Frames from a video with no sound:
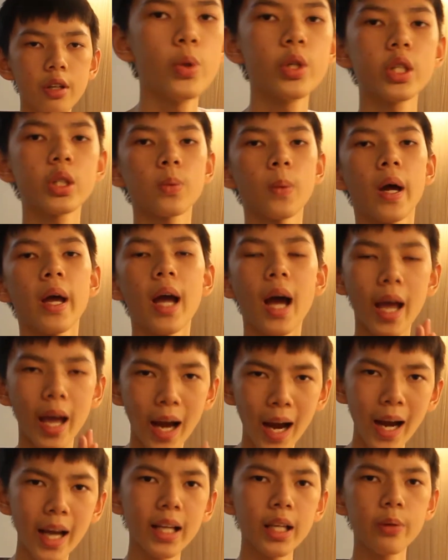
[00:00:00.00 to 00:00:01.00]
which is why I
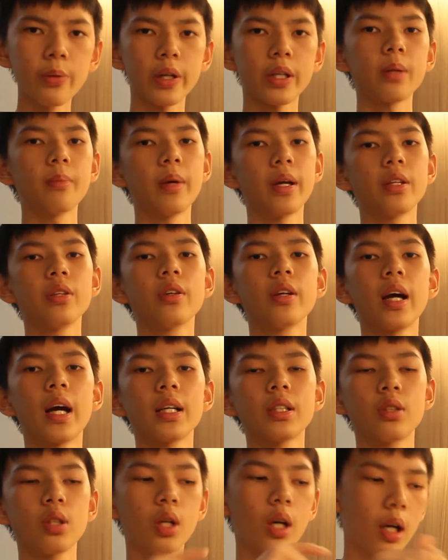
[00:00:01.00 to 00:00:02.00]
highly recommend you
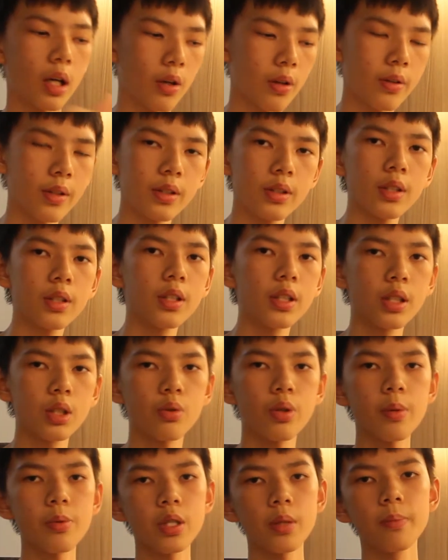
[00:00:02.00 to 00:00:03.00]
guys to go down into the
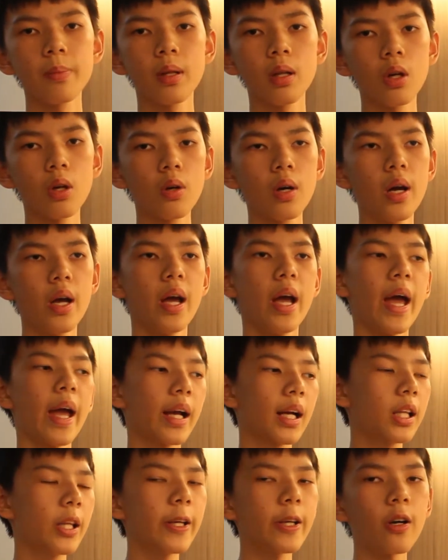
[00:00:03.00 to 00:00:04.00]
description below
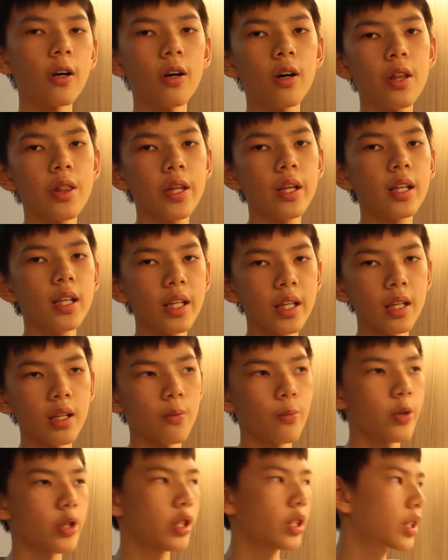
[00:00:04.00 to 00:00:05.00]
and click on the
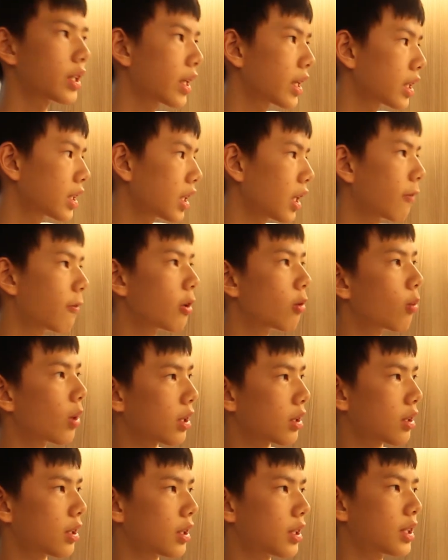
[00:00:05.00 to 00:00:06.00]
link which says if you
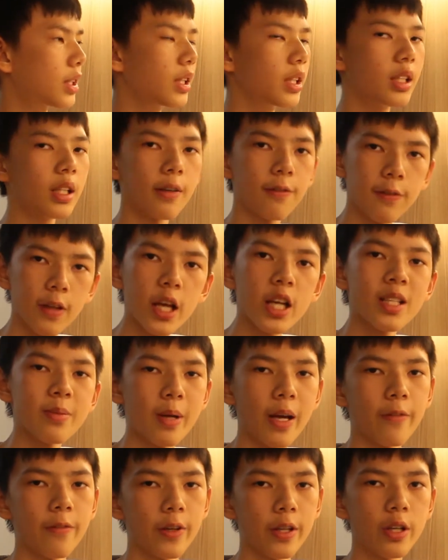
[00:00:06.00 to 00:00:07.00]
want to see the
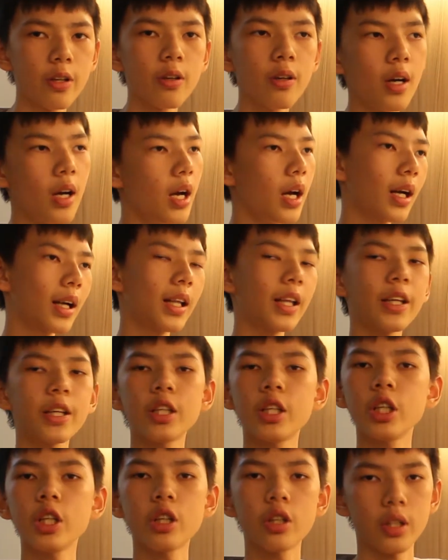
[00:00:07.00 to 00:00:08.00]
flashback video, click
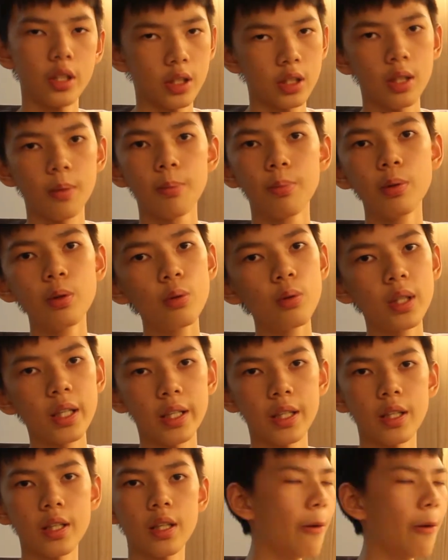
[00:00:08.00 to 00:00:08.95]
here, it's a blue link.